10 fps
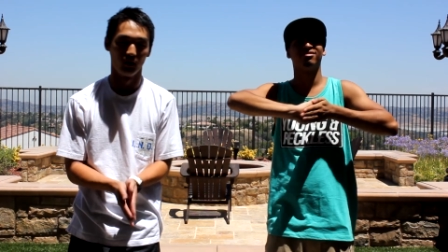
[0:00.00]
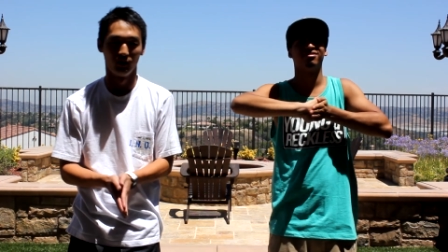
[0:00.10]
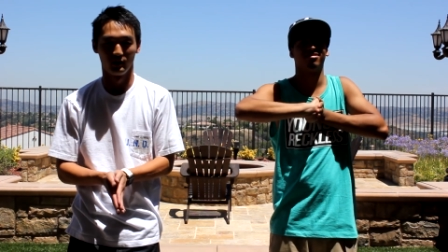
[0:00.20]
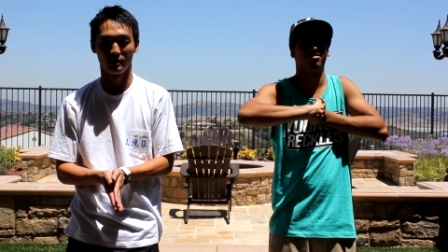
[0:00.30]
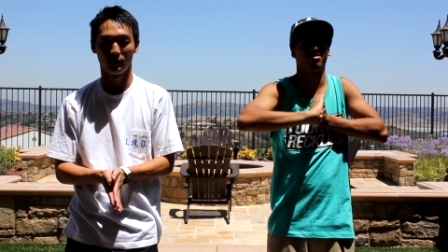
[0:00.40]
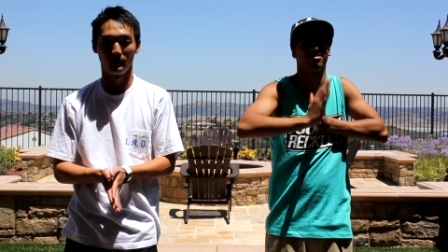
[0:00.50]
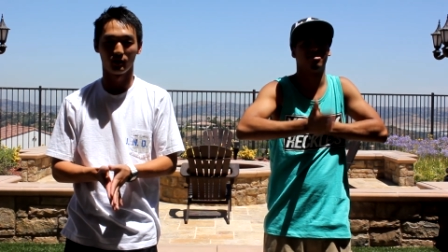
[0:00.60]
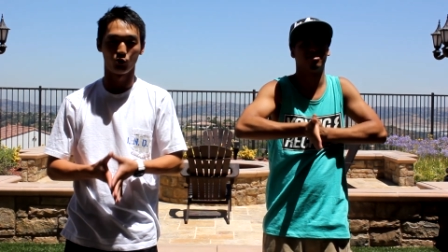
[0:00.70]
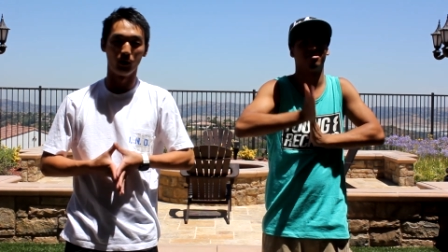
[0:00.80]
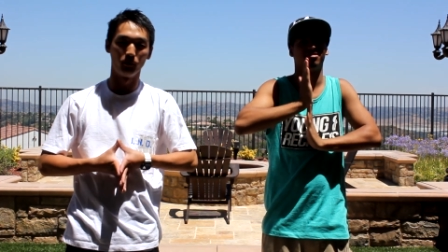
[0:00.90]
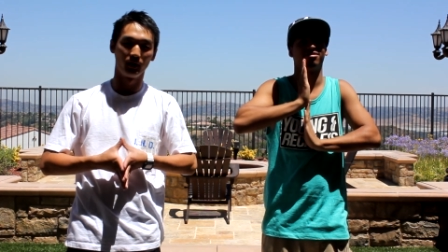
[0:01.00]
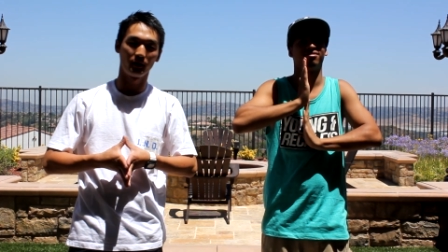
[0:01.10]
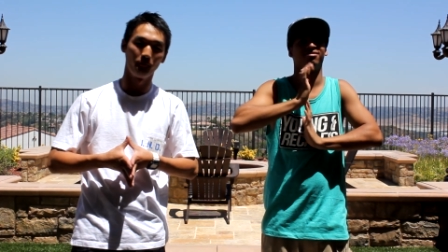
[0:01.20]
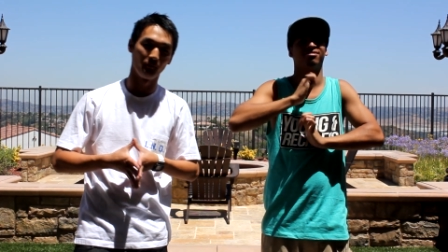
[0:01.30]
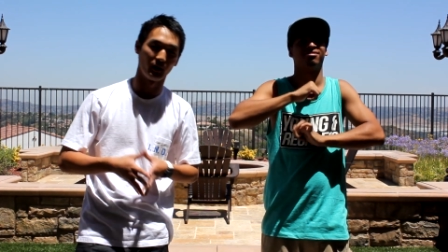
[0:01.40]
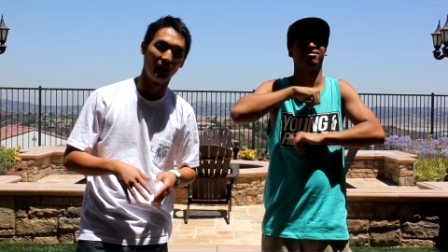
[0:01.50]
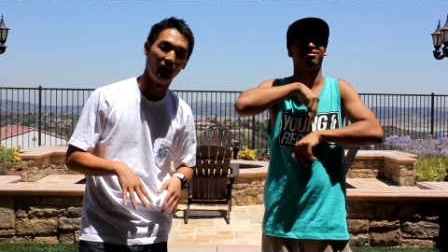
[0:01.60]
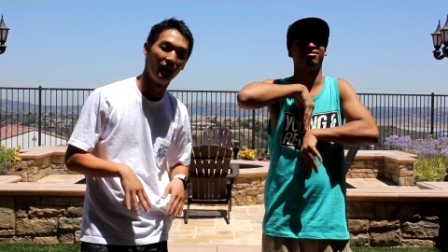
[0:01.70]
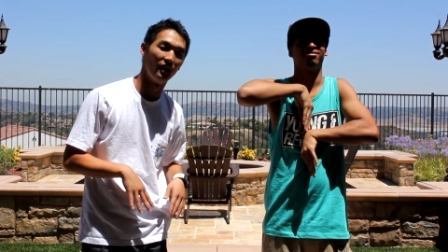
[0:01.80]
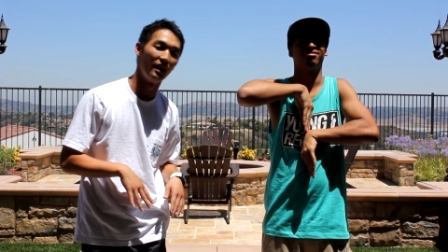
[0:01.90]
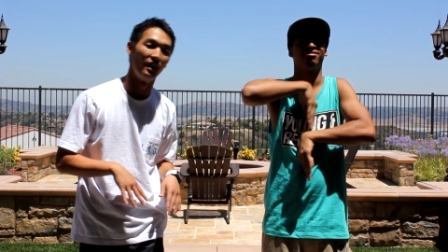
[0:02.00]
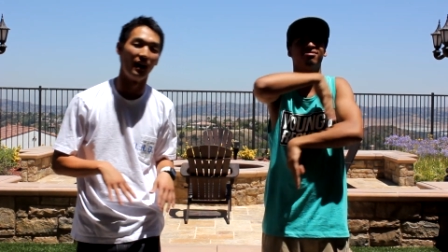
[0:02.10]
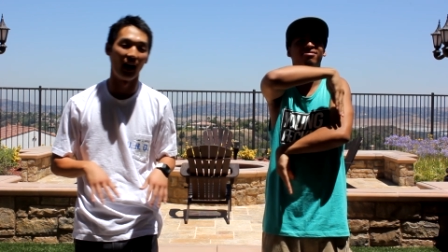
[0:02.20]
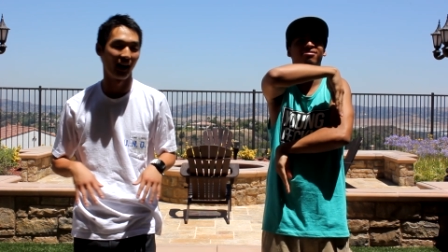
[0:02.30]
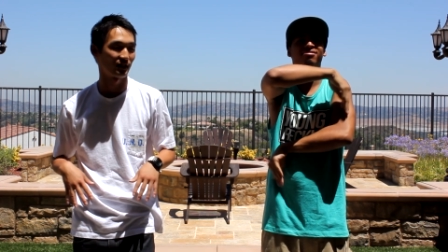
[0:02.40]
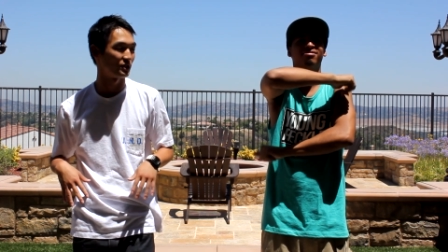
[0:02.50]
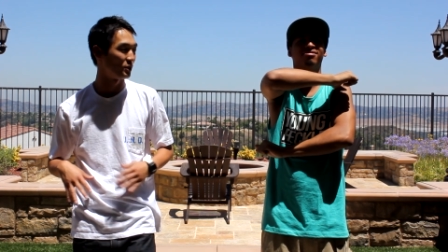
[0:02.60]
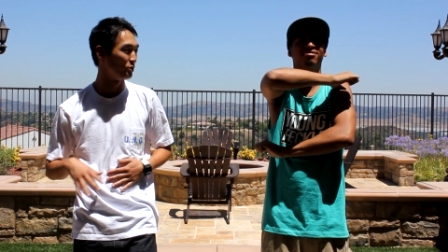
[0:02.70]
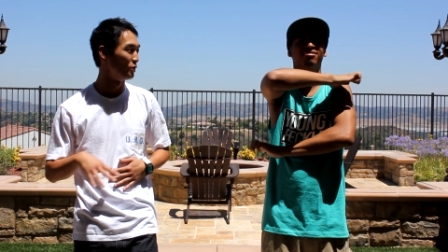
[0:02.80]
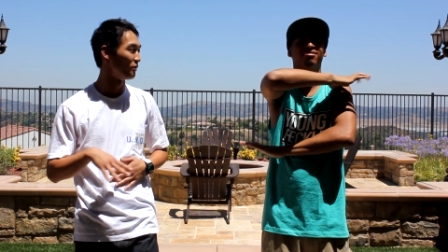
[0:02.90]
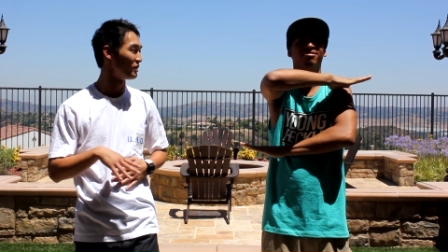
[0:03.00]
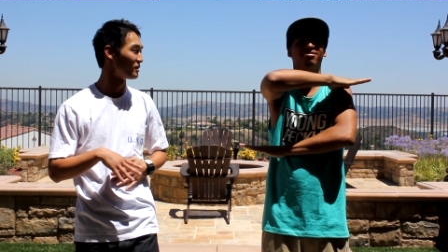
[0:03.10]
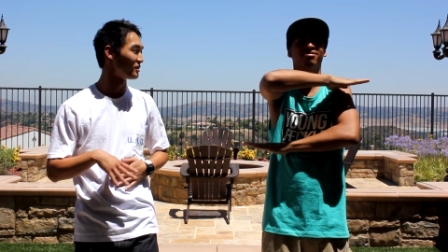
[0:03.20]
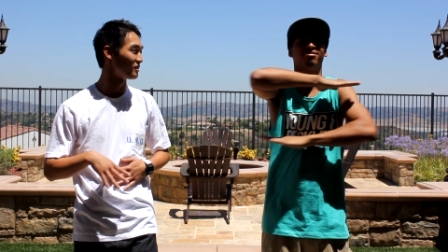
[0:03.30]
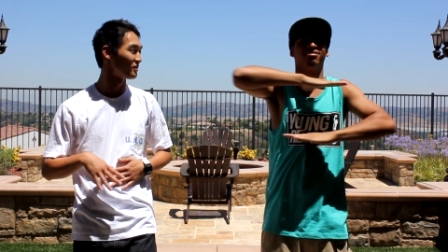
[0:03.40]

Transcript: let's talk about crumbling. I actually don't know if this is